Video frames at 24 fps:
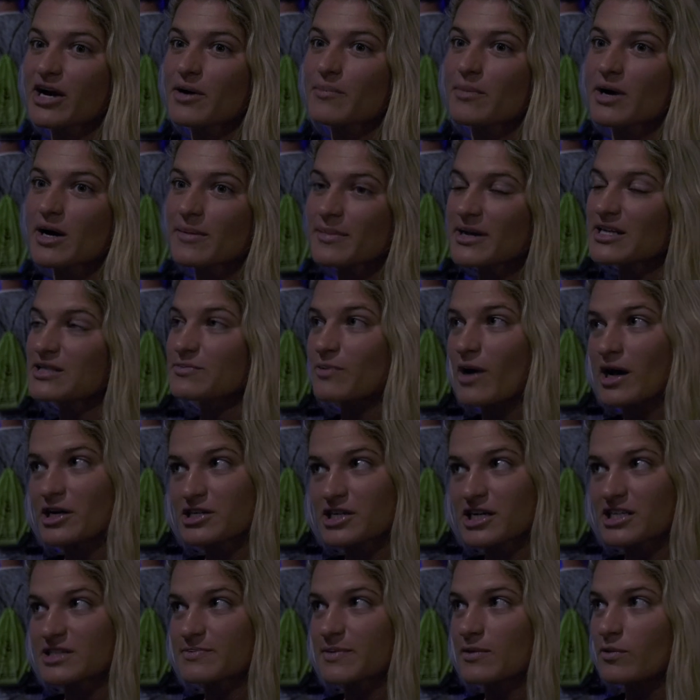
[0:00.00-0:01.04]
our mermaids
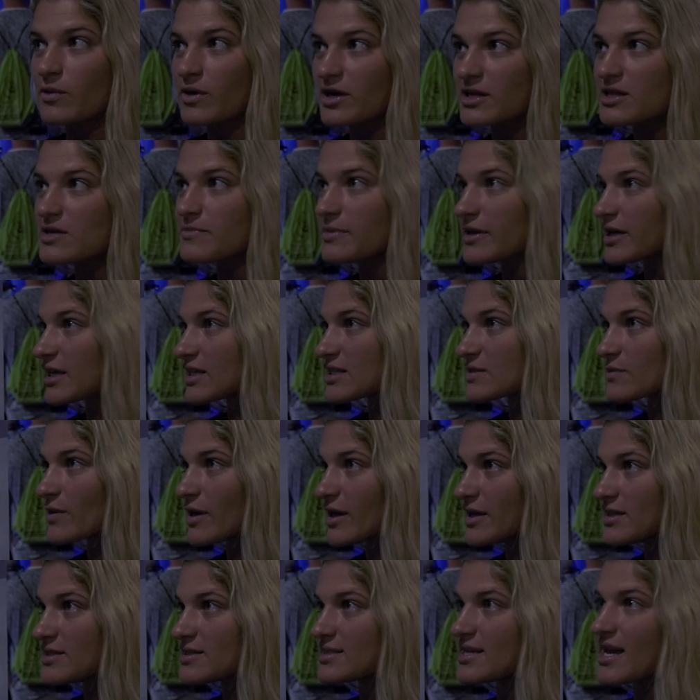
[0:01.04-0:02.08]
project's been one of the biggest
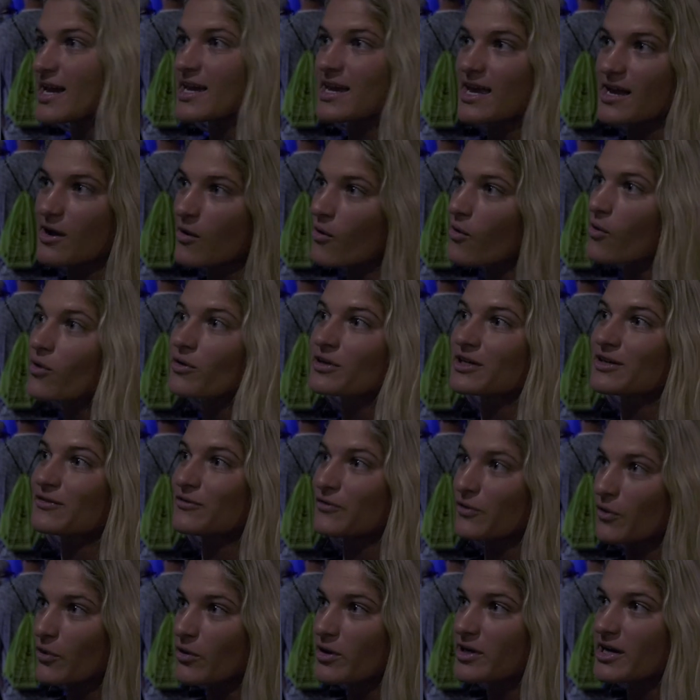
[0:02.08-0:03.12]
ones taking hold in
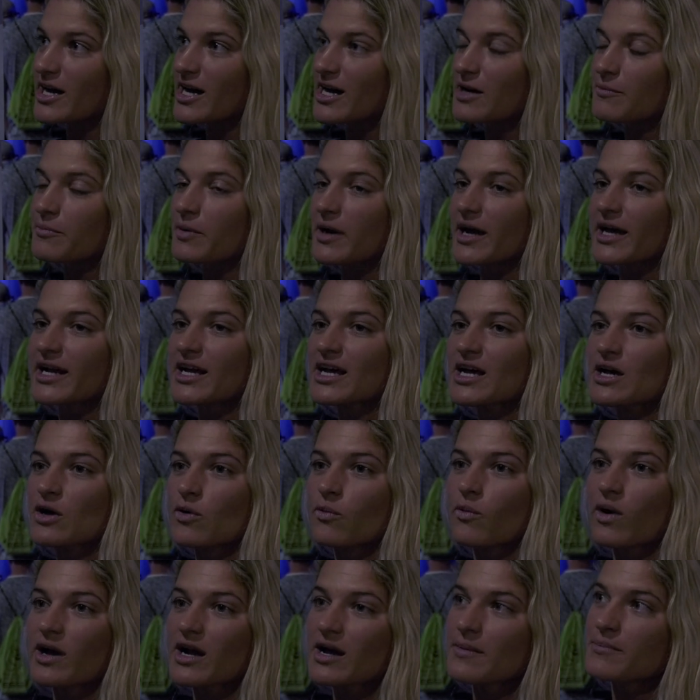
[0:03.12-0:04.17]
Florida, but
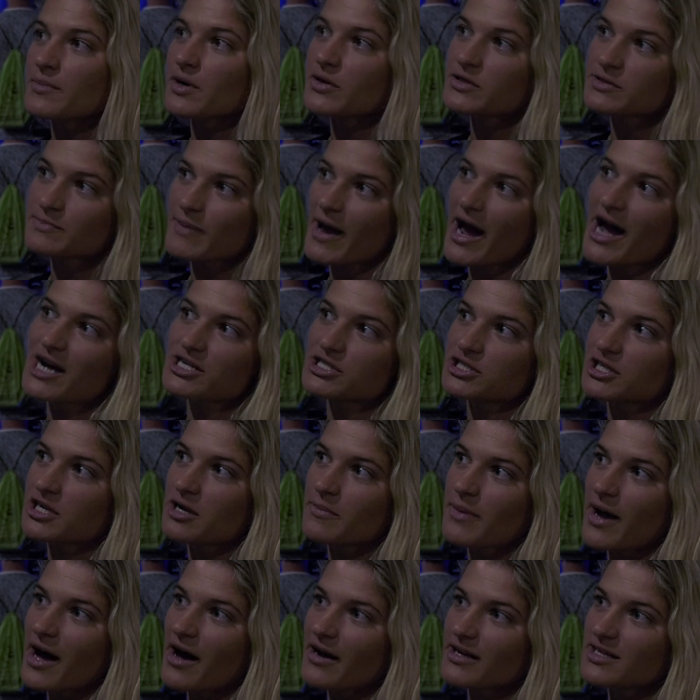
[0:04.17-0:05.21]
what I'm most passionate
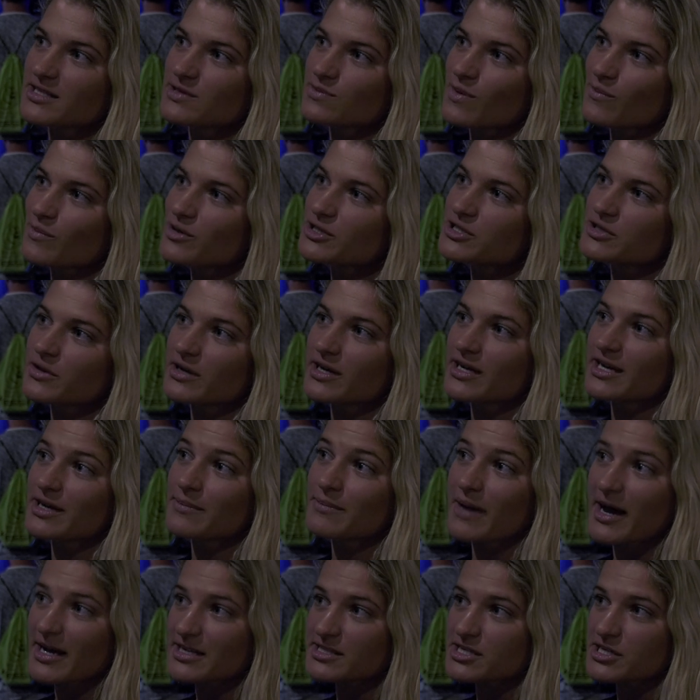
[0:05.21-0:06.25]
about is when we're doing
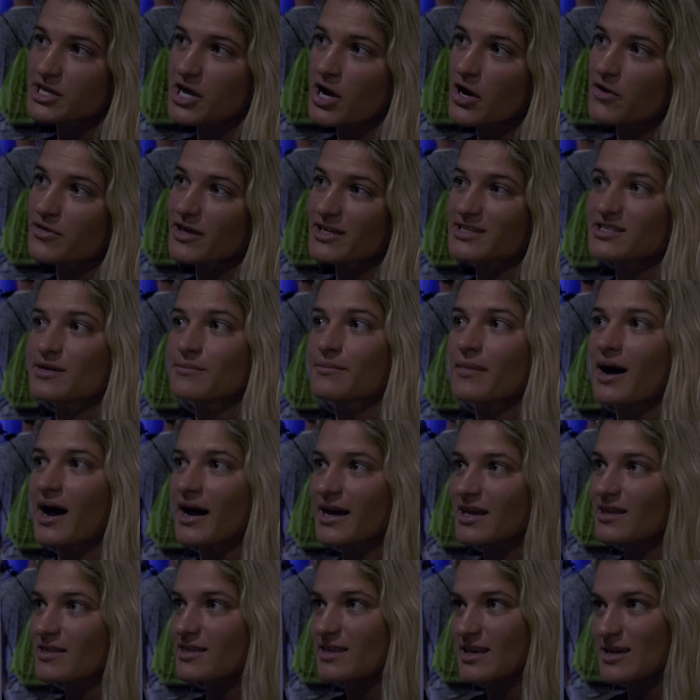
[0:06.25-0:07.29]
in Mexico that's a
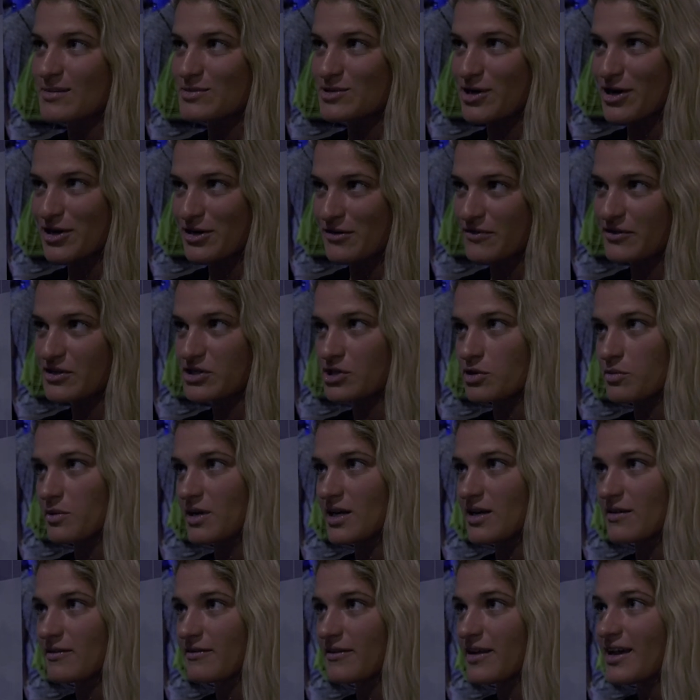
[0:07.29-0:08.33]
Mayan-themed artificial
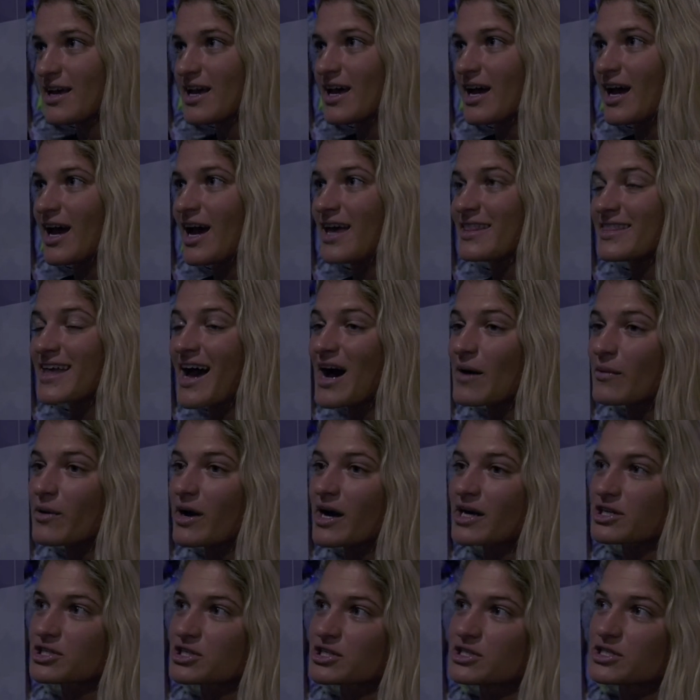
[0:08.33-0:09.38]
reef. Okay. And that we're
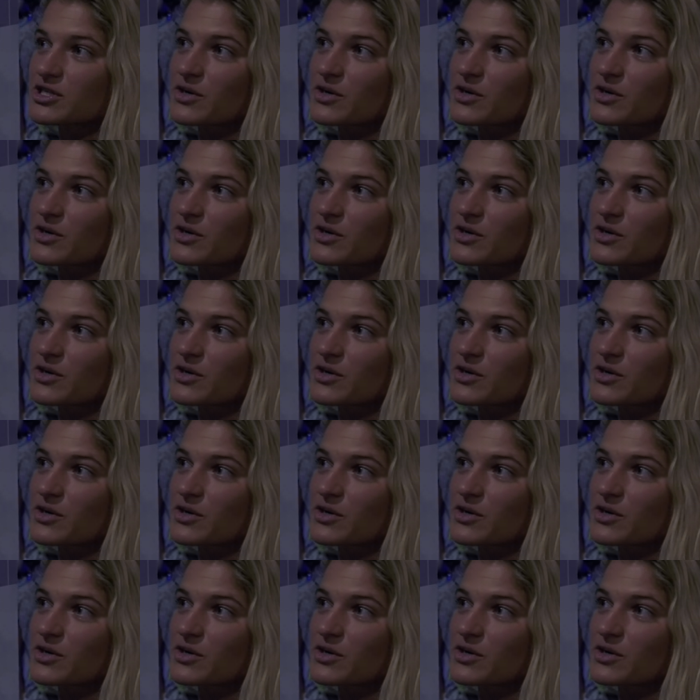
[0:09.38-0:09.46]
actually